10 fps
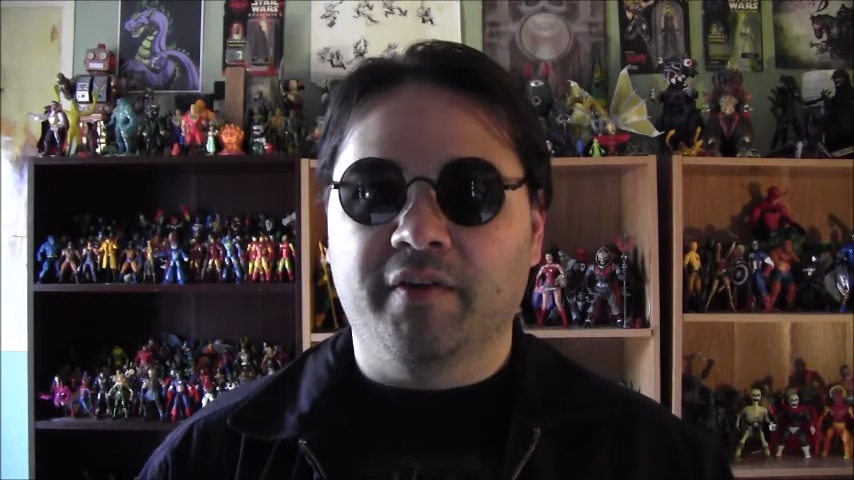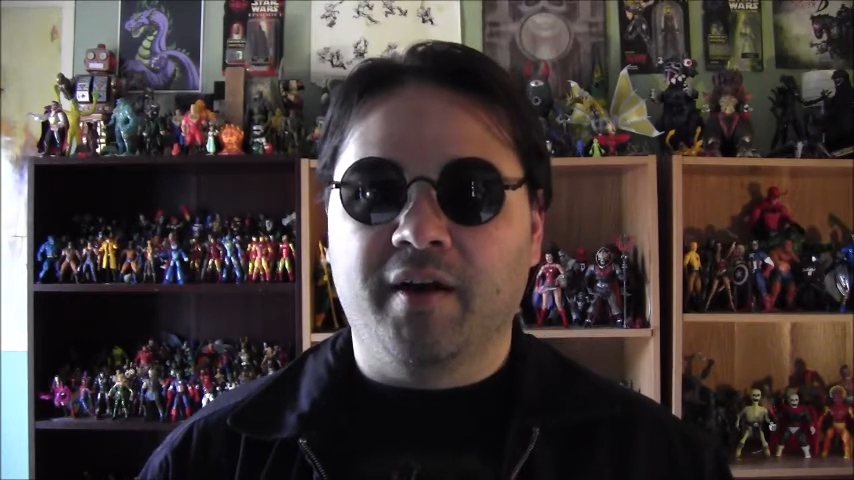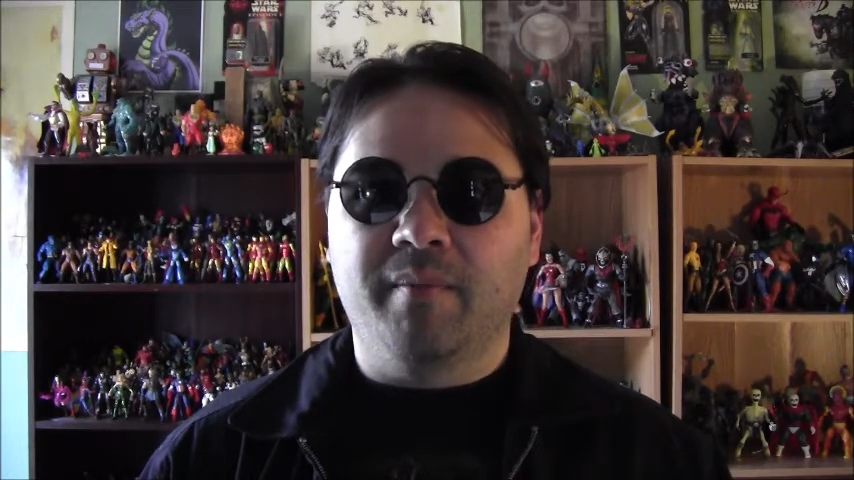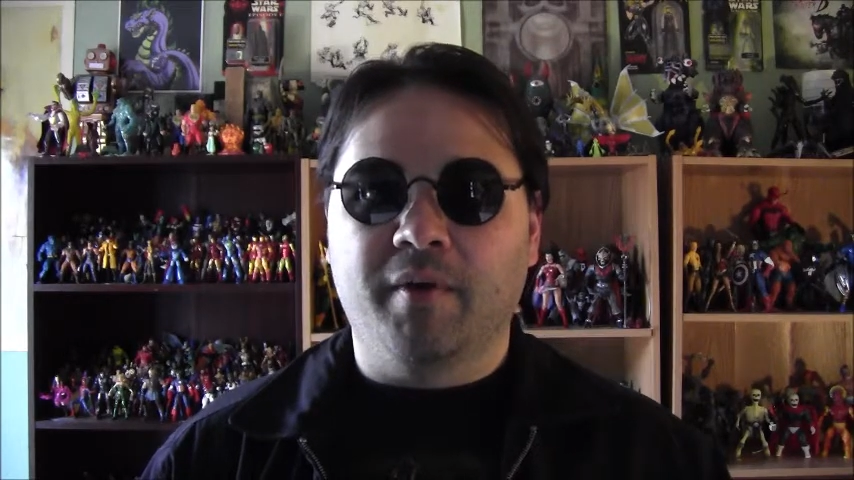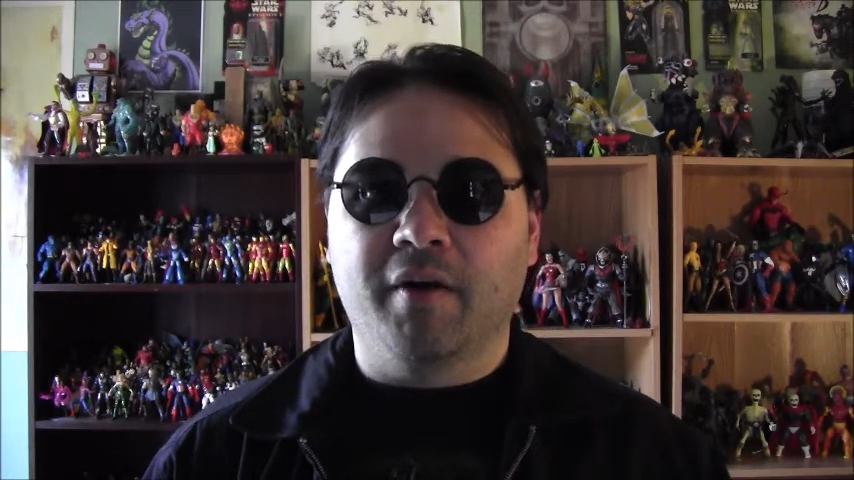
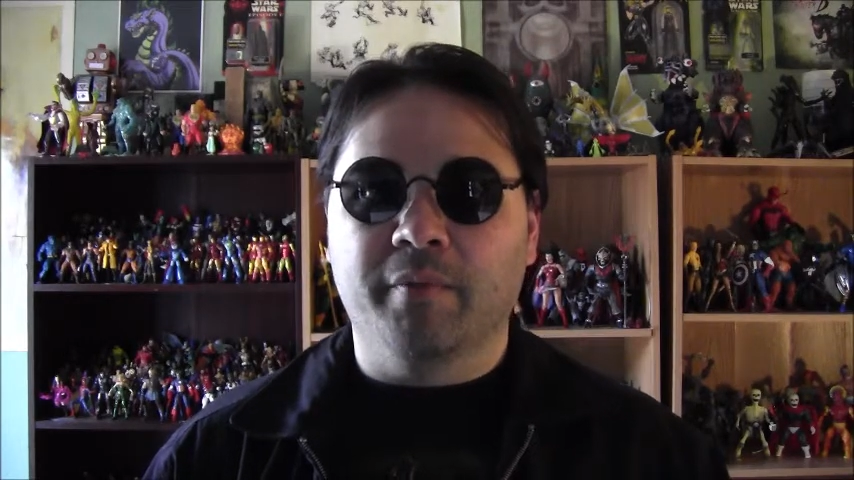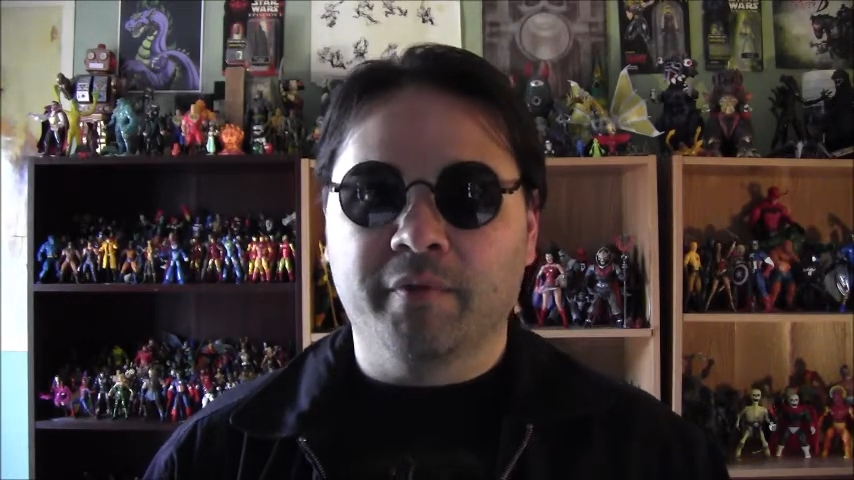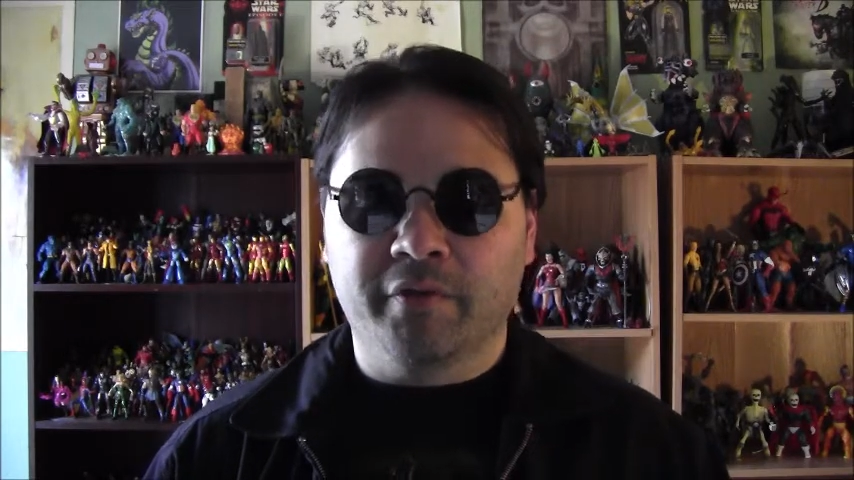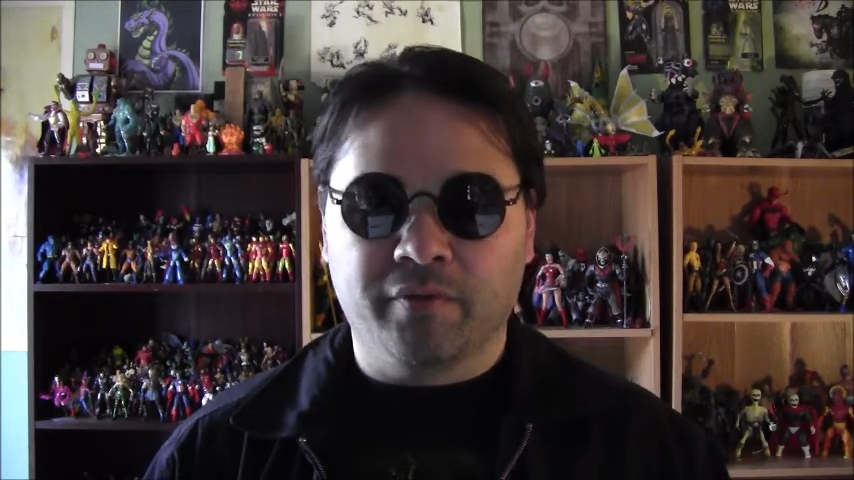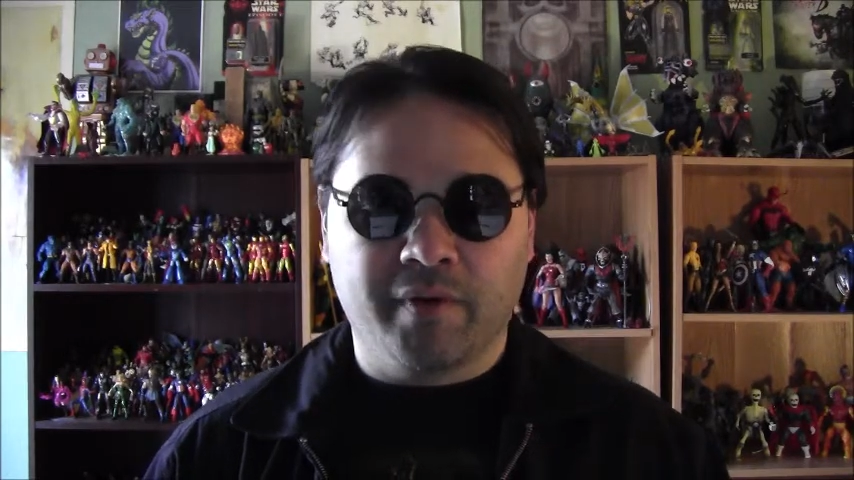Thom
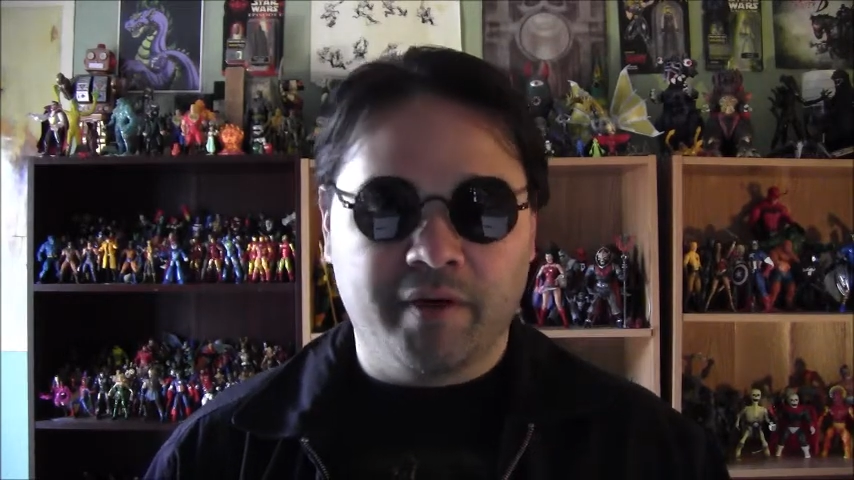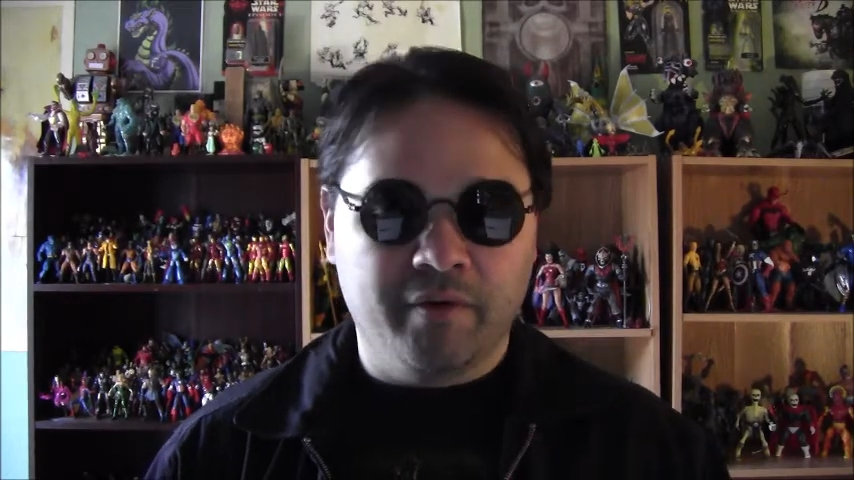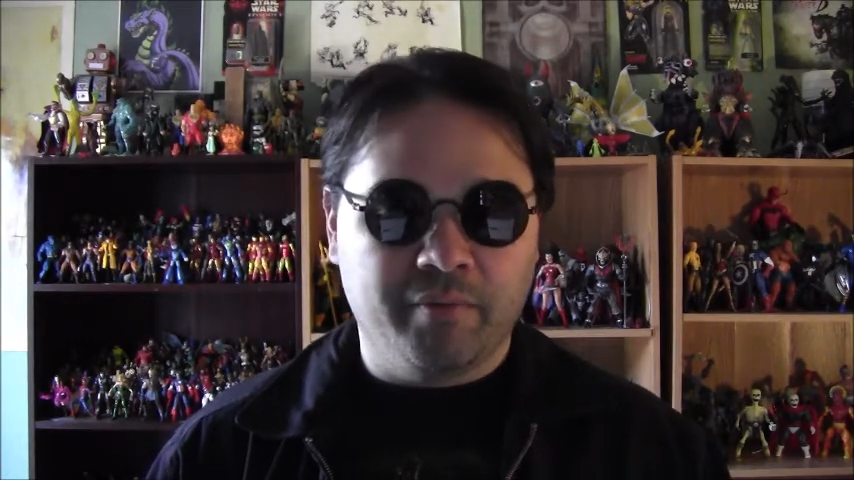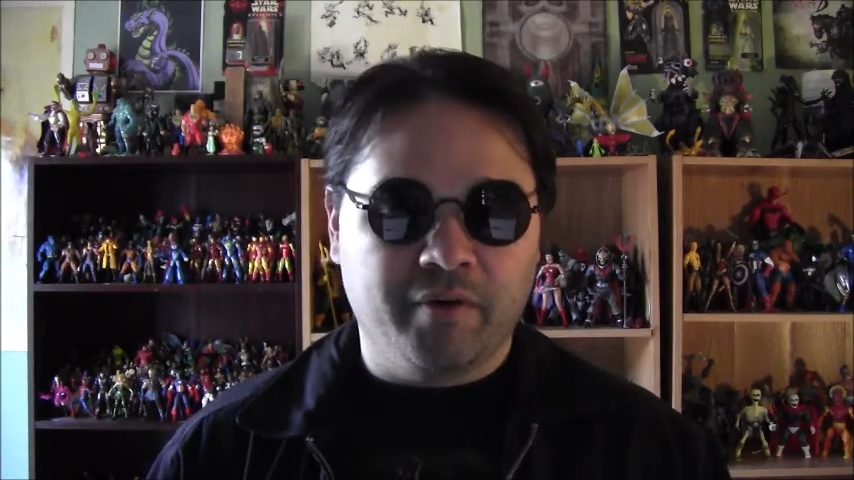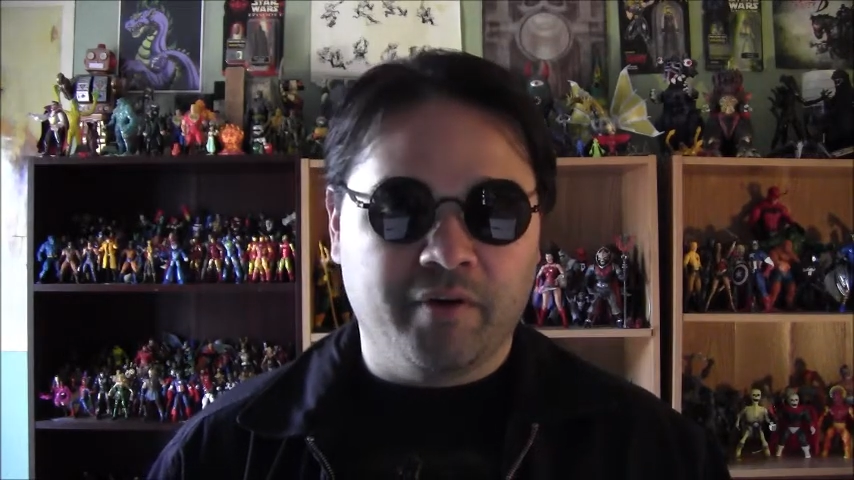Hartmann's
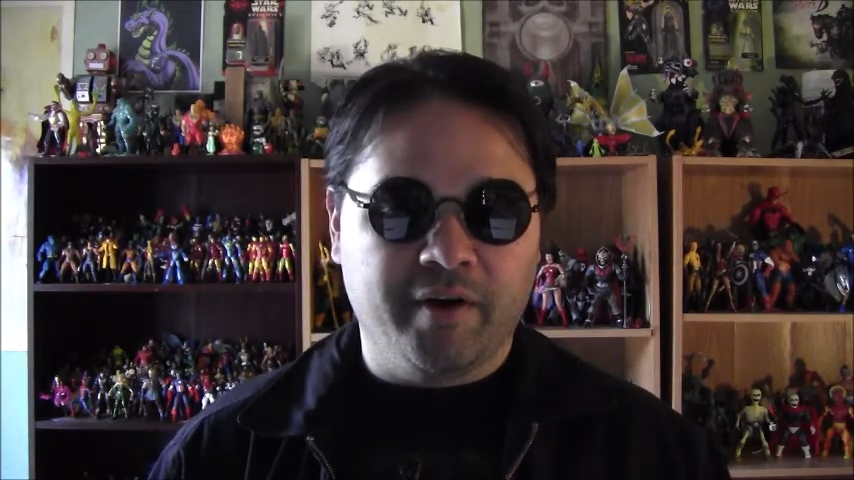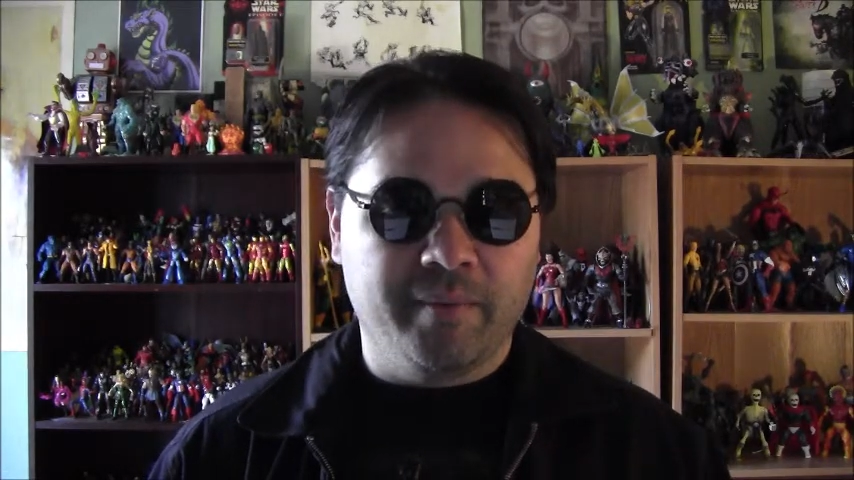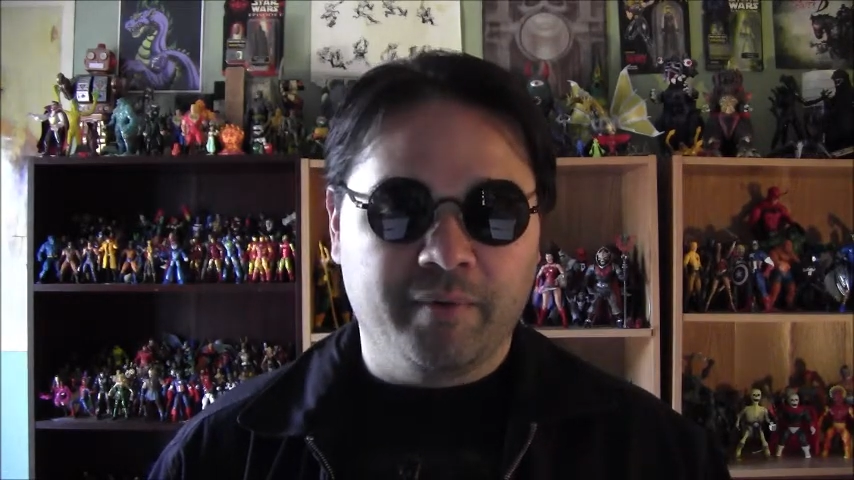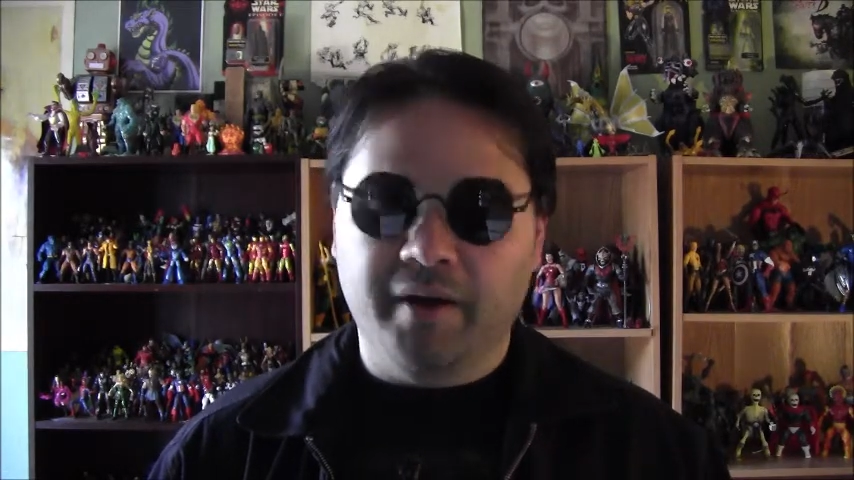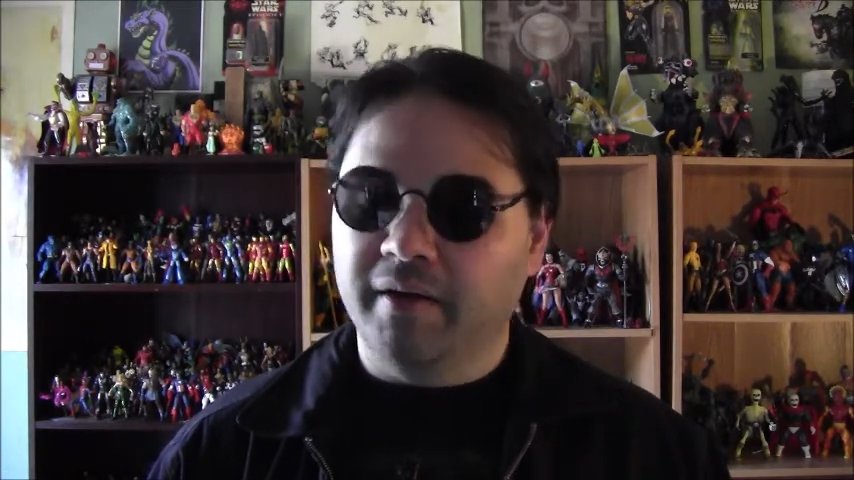radio
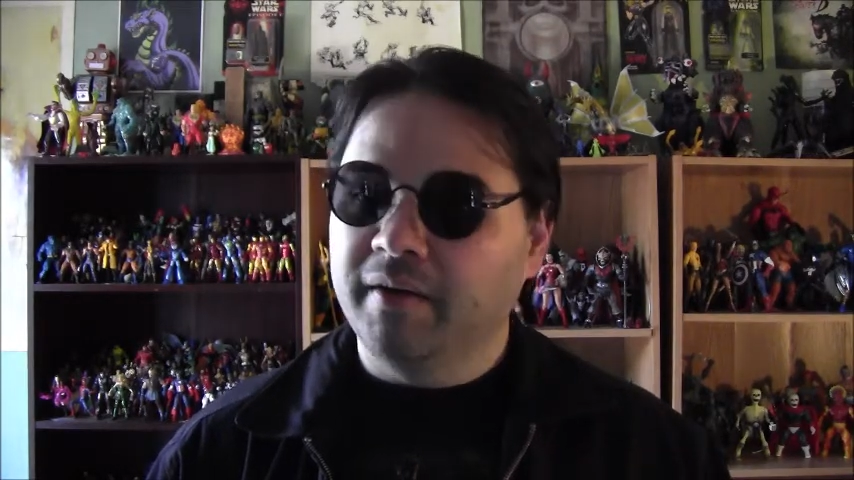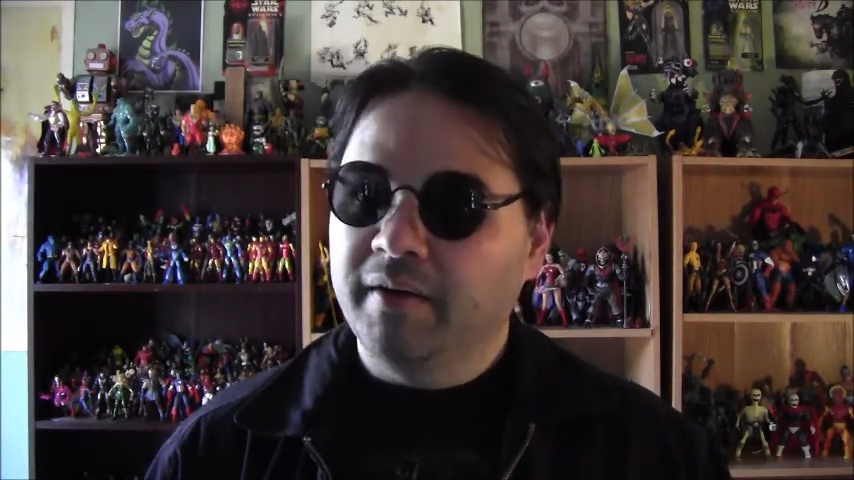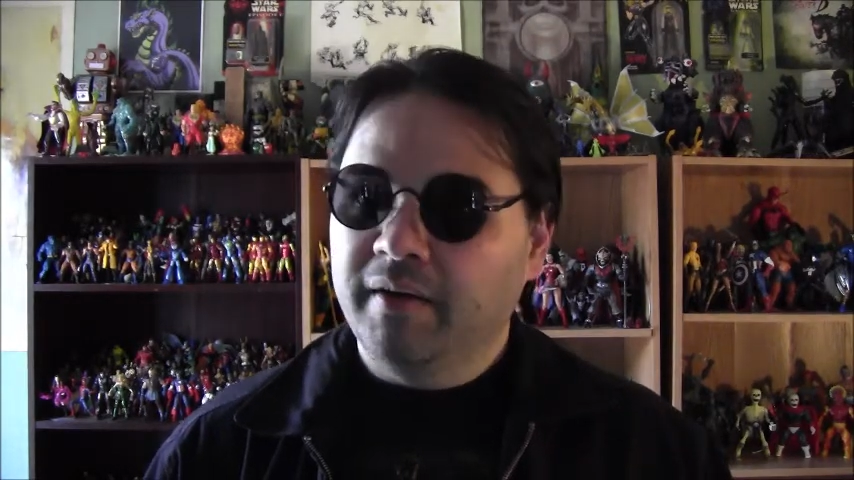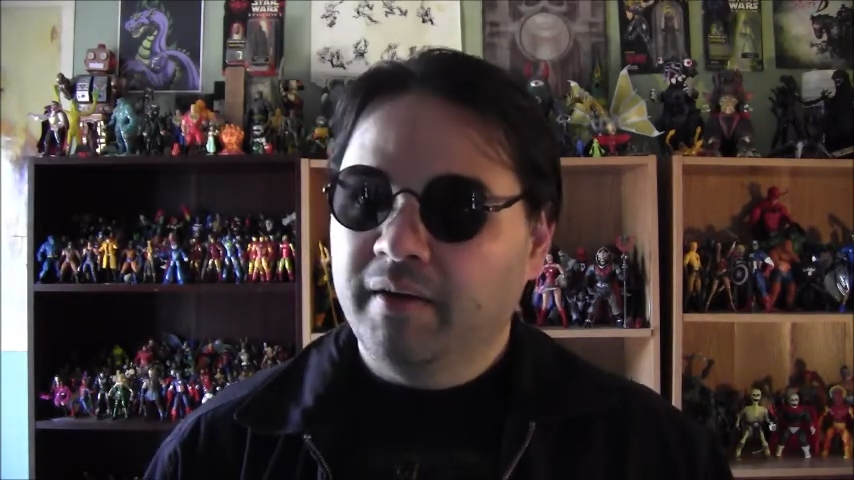program. Uh,